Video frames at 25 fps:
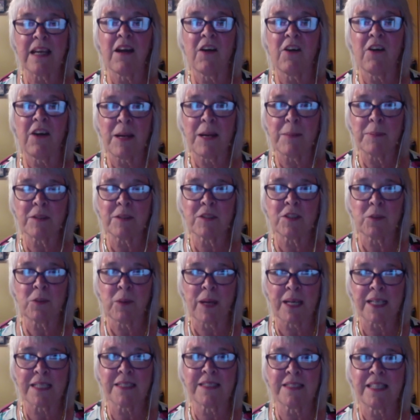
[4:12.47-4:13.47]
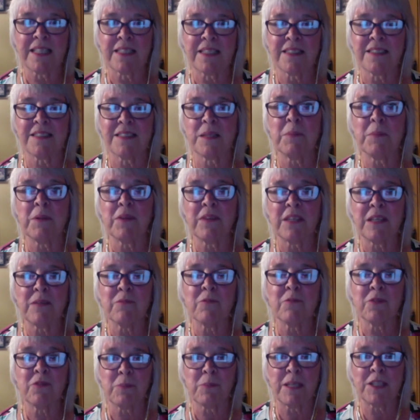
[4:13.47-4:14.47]
are able to access some of the
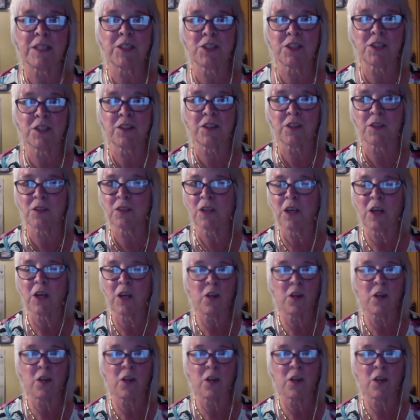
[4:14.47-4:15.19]
information that